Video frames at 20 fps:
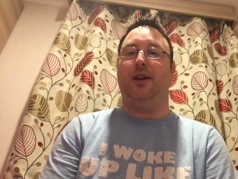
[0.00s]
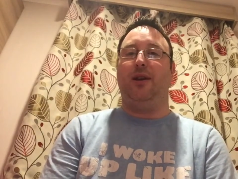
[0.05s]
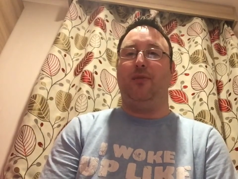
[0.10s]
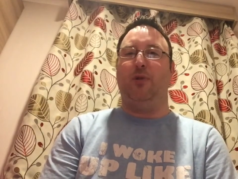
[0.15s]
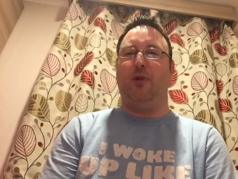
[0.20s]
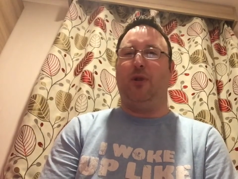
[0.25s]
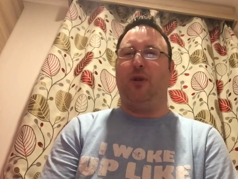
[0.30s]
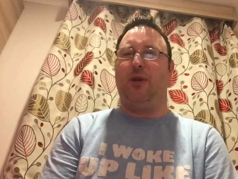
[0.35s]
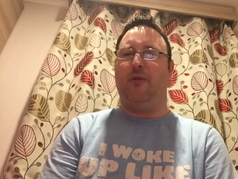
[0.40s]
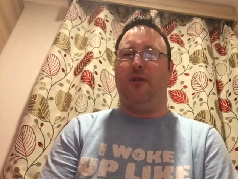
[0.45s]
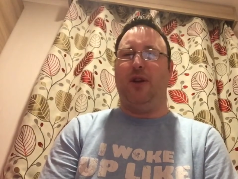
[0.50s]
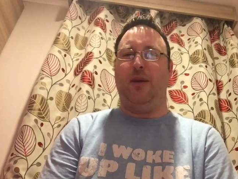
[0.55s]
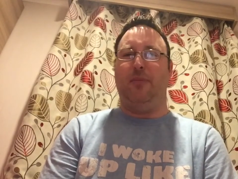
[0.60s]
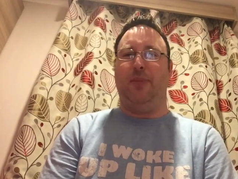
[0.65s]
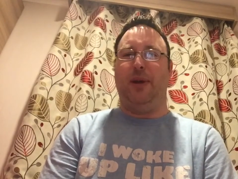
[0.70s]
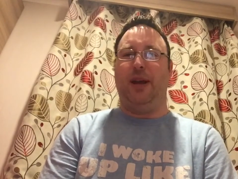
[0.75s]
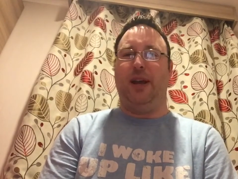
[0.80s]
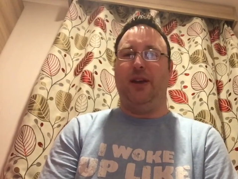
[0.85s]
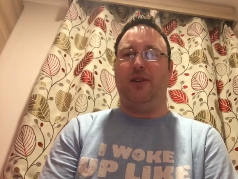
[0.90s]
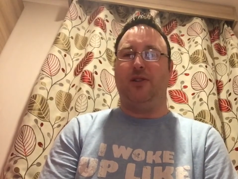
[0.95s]
I'm not looking for any
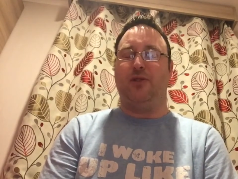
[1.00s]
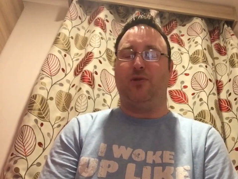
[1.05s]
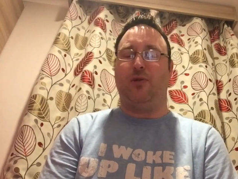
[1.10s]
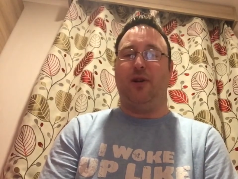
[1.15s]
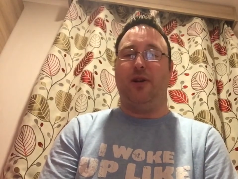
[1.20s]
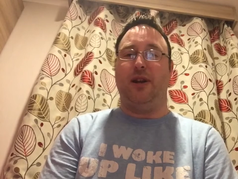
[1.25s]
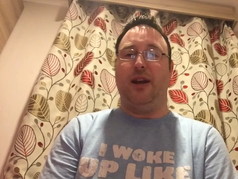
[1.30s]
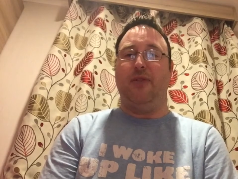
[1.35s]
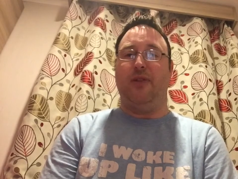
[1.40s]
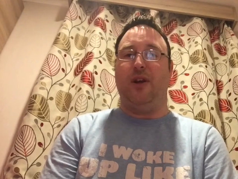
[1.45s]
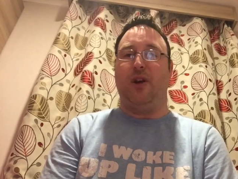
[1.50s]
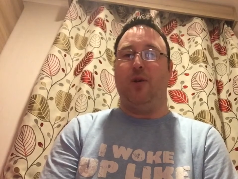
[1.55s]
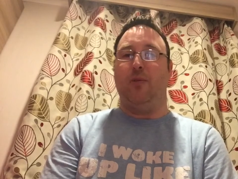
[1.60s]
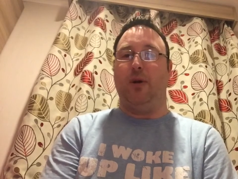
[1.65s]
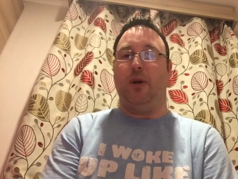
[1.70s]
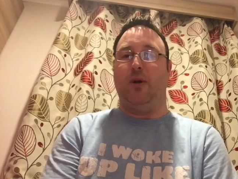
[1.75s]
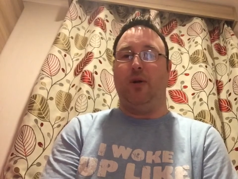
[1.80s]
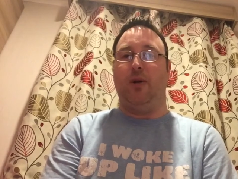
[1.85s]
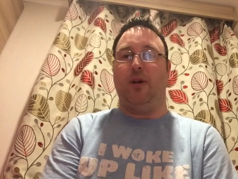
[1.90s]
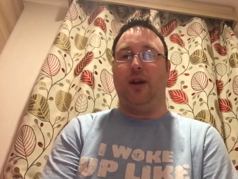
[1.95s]
big hitters right now. If they come
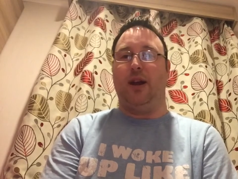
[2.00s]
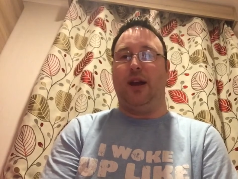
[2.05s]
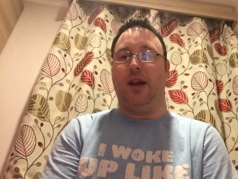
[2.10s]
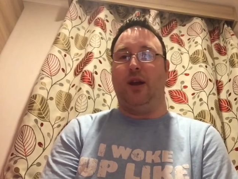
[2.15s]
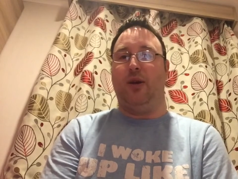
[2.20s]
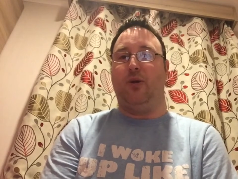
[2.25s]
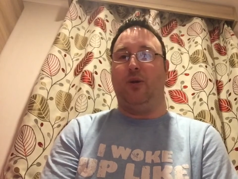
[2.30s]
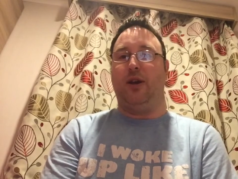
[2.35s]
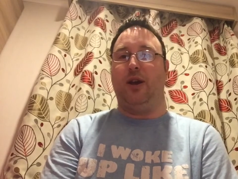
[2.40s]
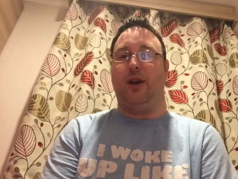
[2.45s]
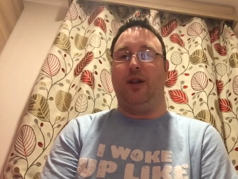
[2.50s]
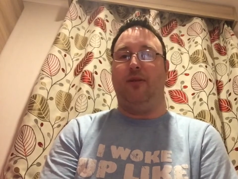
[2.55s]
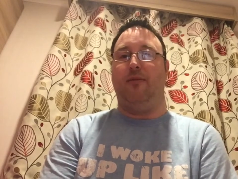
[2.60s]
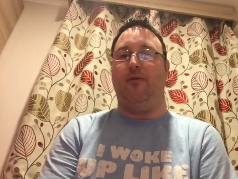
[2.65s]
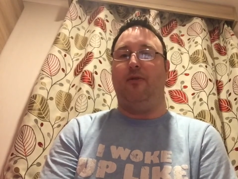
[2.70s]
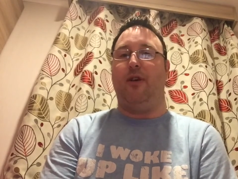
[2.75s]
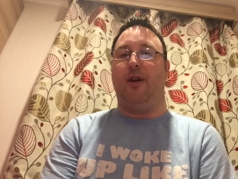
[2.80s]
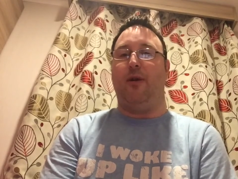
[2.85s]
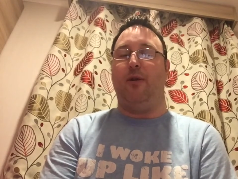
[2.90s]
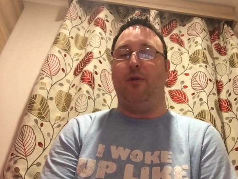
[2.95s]
along and I get lucky,
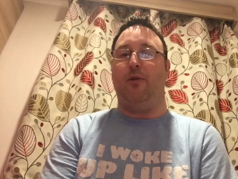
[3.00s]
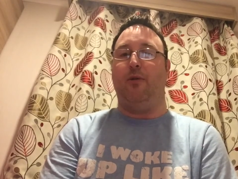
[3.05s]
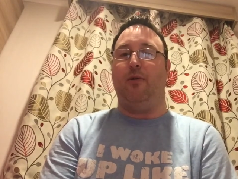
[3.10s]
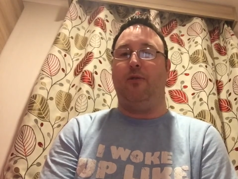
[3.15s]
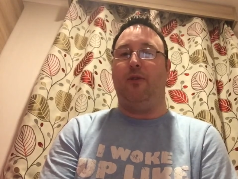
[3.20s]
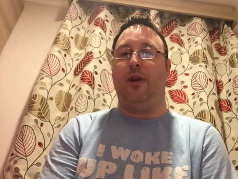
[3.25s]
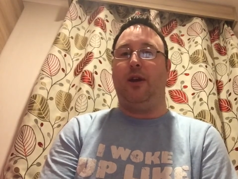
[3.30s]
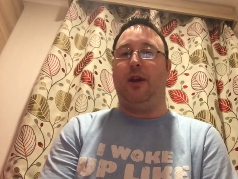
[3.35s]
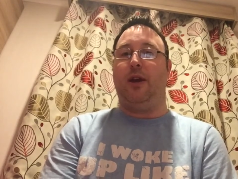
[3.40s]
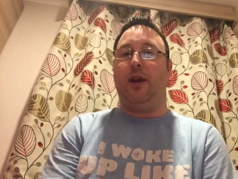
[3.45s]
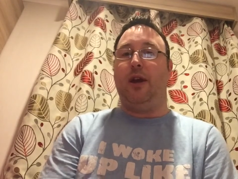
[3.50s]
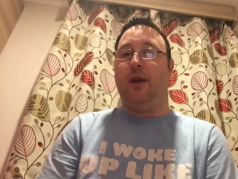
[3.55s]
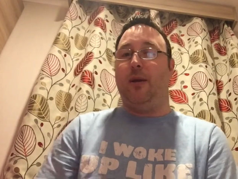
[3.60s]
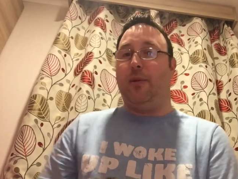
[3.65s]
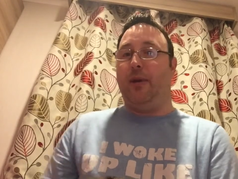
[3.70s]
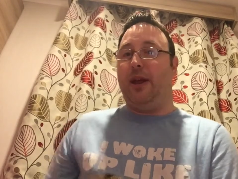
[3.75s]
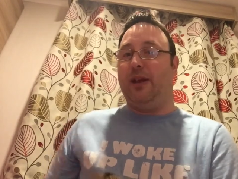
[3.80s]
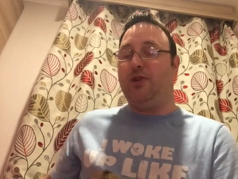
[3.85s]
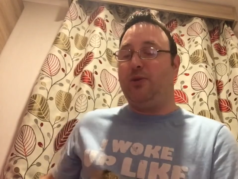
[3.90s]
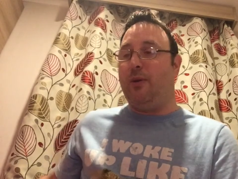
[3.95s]
then fair enough.
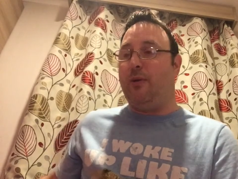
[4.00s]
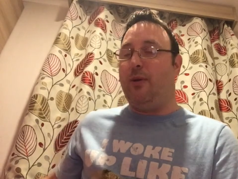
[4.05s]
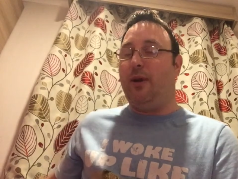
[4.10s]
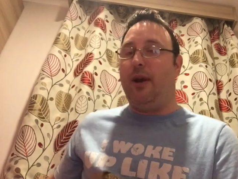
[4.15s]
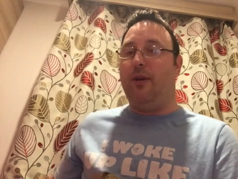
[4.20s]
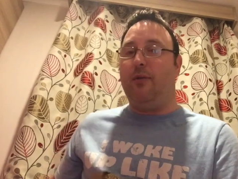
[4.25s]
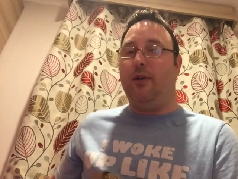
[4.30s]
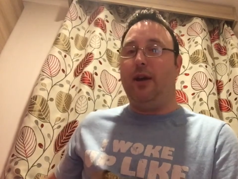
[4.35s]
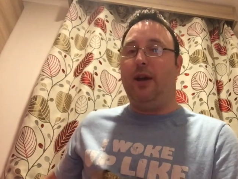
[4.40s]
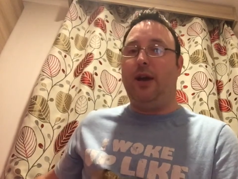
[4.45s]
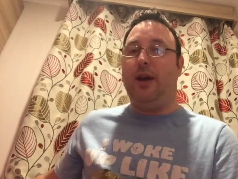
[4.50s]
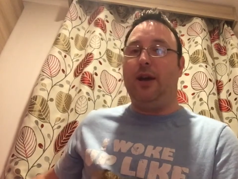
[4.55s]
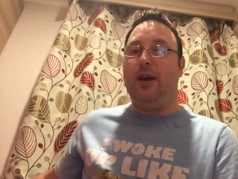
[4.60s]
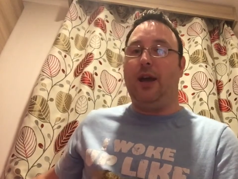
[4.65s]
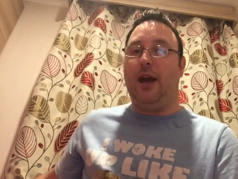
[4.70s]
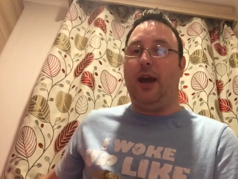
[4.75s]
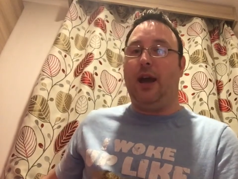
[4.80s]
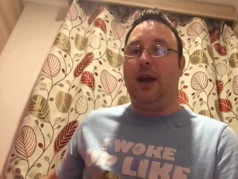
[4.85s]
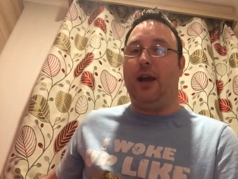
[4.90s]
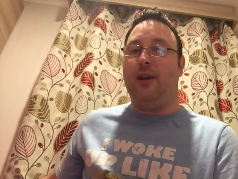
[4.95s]
Well, that's where we're at really,
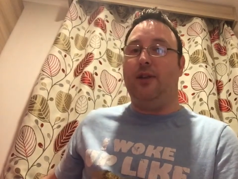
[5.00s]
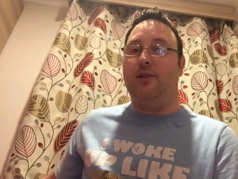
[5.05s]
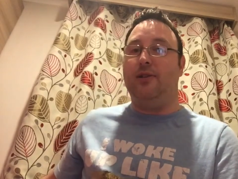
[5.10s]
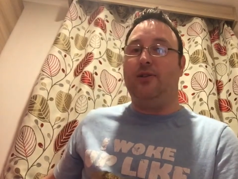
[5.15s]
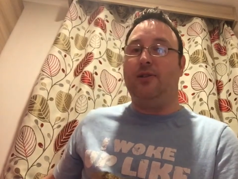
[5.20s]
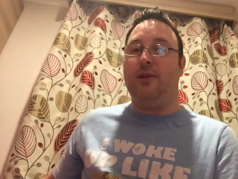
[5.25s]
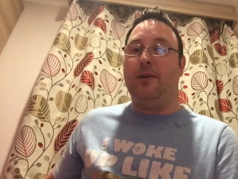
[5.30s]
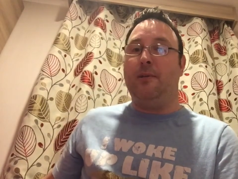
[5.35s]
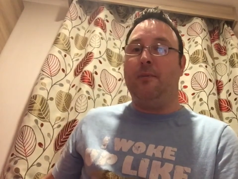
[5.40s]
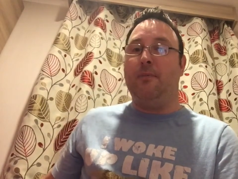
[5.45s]
and